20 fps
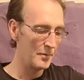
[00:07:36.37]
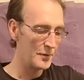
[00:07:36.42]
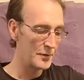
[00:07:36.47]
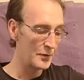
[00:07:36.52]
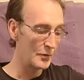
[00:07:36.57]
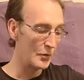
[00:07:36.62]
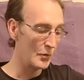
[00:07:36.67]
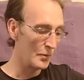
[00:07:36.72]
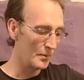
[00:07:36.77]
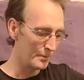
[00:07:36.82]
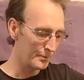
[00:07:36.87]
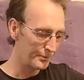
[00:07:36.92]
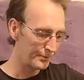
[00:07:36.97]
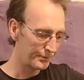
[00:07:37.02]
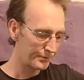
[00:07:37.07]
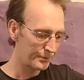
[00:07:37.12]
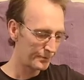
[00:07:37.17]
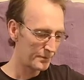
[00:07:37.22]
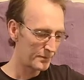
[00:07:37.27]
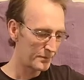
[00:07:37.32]
So
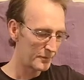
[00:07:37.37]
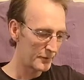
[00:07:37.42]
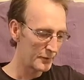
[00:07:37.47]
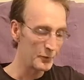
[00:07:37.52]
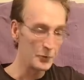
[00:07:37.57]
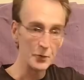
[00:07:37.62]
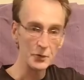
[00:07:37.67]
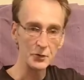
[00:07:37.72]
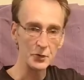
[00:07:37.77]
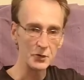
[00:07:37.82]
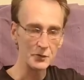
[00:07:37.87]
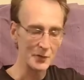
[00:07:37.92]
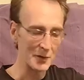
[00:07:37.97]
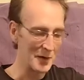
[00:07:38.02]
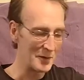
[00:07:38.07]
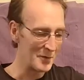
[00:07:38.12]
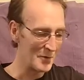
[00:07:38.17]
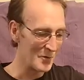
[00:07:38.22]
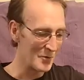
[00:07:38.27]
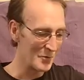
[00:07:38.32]
no excuse
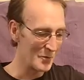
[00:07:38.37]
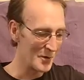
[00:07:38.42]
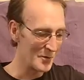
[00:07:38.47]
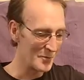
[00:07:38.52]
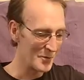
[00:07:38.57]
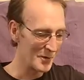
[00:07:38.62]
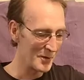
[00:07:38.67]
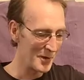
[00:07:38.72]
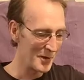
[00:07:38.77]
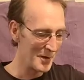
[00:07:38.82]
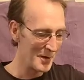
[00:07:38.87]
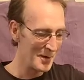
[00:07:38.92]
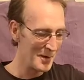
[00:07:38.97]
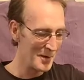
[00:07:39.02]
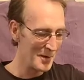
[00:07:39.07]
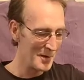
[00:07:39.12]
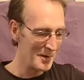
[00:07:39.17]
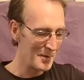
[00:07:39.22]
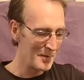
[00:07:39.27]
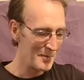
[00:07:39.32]
for getting the wrong one, really.
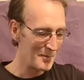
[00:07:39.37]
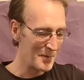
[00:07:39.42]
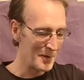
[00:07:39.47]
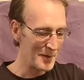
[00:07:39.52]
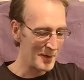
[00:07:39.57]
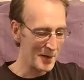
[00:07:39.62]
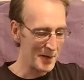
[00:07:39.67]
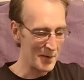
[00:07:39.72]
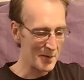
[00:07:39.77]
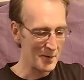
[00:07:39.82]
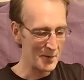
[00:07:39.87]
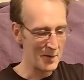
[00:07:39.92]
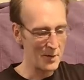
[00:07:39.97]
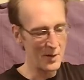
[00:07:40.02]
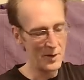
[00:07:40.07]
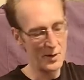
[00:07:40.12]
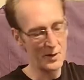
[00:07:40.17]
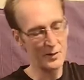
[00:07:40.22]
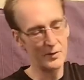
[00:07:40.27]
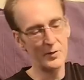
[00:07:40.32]
But yeah,
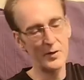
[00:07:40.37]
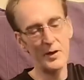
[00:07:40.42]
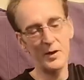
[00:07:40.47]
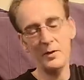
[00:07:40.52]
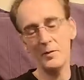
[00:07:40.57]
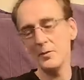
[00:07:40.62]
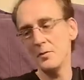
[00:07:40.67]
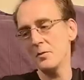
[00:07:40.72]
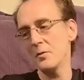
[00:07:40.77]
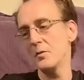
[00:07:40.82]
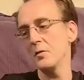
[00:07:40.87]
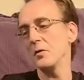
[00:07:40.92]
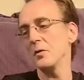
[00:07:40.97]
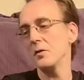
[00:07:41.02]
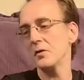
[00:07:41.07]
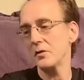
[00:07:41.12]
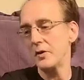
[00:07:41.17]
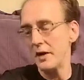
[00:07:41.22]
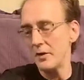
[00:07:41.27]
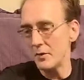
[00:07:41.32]
great
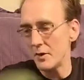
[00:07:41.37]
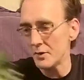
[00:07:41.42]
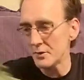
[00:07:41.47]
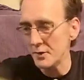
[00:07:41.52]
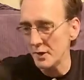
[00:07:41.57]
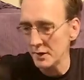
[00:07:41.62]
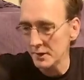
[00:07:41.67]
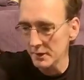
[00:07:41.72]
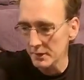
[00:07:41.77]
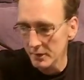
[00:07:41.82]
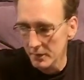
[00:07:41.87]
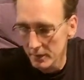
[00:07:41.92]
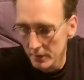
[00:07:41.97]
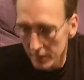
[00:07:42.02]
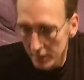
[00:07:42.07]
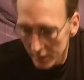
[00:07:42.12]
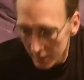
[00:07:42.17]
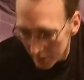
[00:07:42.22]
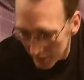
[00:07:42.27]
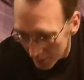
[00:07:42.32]
rucksack.
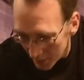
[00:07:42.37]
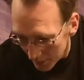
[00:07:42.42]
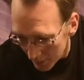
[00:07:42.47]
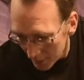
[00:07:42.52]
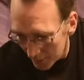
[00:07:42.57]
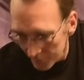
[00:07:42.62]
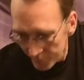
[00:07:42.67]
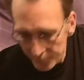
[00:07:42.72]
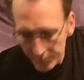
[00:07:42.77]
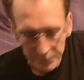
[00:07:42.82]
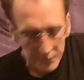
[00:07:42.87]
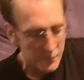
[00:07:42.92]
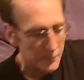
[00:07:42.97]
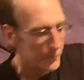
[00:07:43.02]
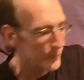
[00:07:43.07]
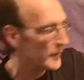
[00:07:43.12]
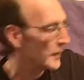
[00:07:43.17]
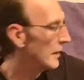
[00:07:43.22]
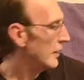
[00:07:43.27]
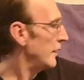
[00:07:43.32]

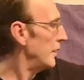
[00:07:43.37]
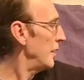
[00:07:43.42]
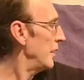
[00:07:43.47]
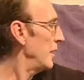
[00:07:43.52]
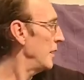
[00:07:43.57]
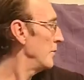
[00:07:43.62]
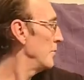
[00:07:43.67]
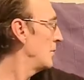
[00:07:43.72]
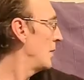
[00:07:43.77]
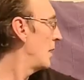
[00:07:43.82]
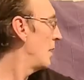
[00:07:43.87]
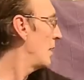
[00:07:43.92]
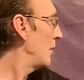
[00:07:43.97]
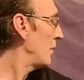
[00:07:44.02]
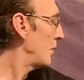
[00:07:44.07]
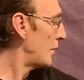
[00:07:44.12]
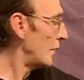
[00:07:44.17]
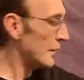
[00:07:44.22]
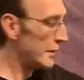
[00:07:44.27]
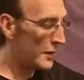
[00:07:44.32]

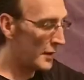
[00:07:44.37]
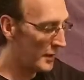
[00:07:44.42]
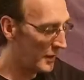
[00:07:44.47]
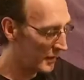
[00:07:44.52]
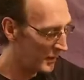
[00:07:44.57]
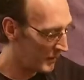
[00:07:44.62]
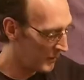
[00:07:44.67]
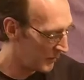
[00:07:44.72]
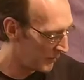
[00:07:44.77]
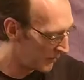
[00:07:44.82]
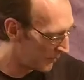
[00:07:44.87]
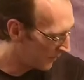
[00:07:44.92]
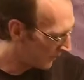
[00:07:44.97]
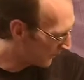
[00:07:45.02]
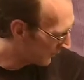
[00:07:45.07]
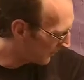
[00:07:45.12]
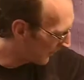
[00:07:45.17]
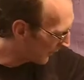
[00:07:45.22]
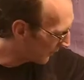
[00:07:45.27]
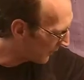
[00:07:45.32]
Third
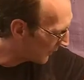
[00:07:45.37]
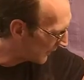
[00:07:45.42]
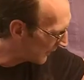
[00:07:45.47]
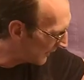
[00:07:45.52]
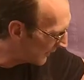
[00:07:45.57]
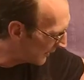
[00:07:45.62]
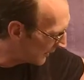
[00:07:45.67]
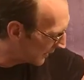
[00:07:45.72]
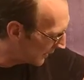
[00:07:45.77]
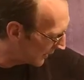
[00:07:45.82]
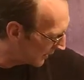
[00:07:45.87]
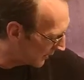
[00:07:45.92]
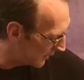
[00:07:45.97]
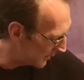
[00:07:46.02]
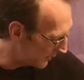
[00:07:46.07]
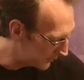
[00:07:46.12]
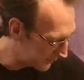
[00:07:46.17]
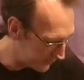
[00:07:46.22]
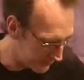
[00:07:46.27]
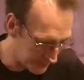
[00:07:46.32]
of the big 3
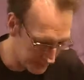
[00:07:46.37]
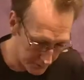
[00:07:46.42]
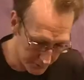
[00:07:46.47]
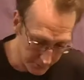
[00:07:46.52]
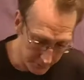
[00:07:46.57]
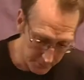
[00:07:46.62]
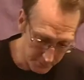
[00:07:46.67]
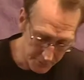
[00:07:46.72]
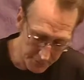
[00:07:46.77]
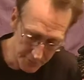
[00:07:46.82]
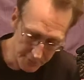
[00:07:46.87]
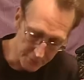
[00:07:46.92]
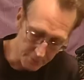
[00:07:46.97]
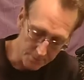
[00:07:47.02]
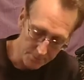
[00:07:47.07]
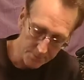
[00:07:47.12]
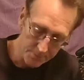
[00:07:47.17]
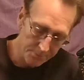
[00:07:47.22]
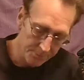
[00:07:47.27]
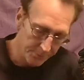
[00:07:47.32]
is sleeping
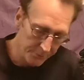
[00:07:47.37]
system.